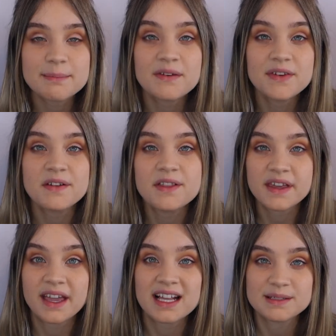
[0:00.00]
my favourite
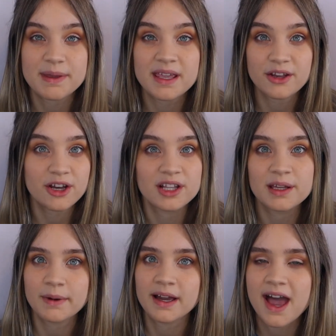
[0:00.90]
thing has been
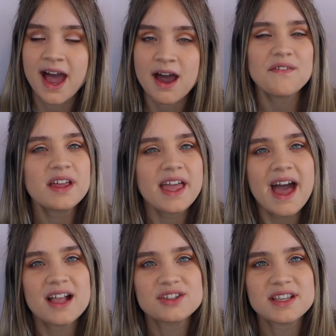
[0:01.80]
curling my hair. I feel like your
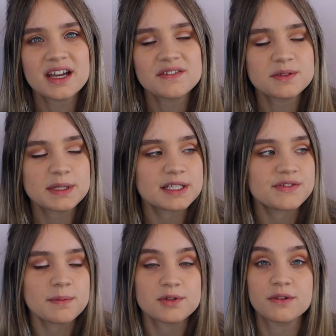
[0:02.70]
hair just kind of sometimes
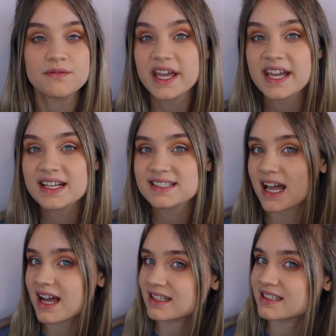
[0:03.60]
frames your face,
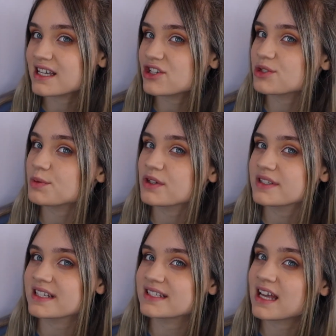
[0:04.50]
and it's just one of those
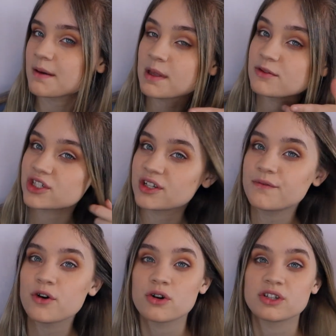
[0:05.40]
things that I've been trying to
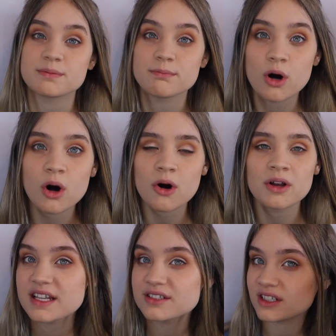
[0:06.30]
focus more
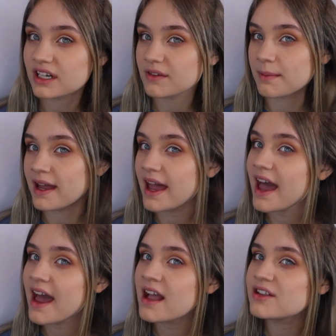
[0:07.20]
on, is looking after my
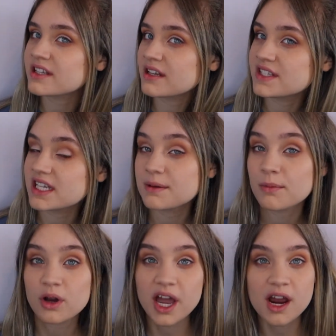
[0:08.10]
hair and just kind of taking
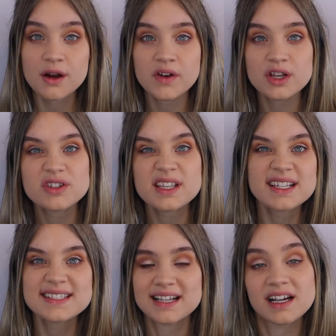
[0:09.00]
more care of it and just kind
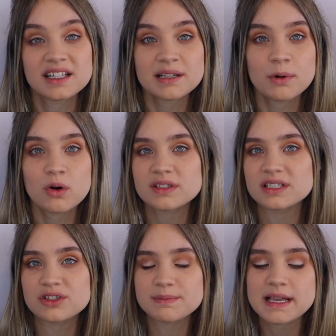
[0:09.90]
of styling it more, because
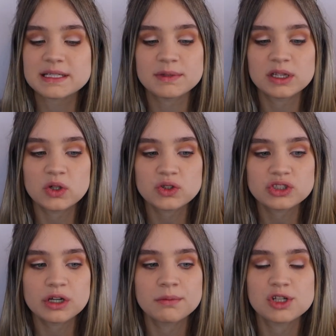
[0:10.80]
it just makes me look
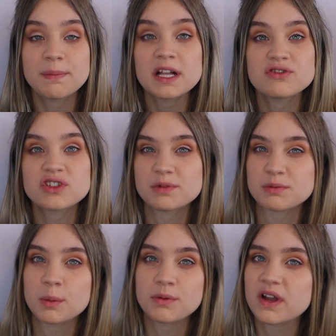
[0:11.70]
so much better and so much
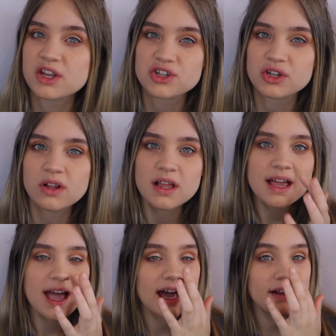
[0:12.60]
more professional,
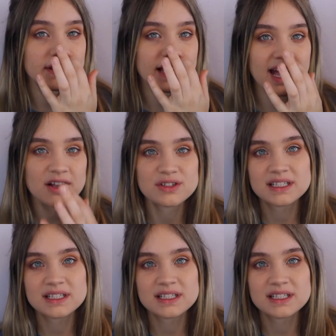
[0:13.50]
and I feel like I just